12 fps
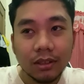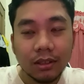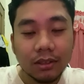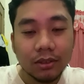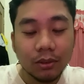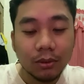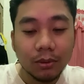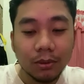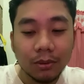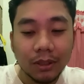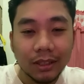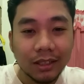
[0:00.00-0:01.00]
So
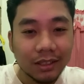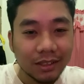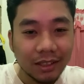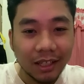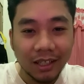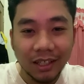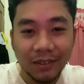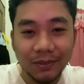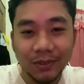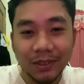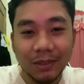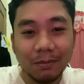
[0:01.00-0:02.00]
I guess I have
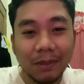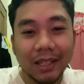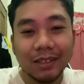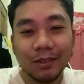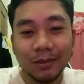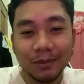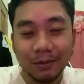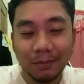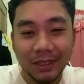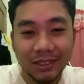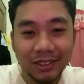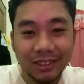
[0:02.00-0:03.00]
to give my own
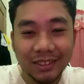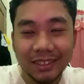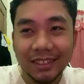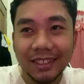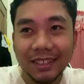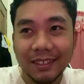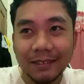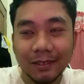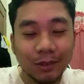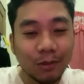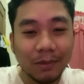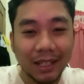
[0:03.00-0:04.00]
opinion.
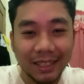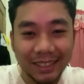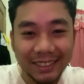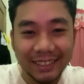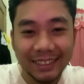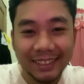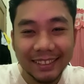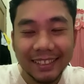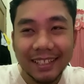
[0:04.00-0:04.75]
No bias.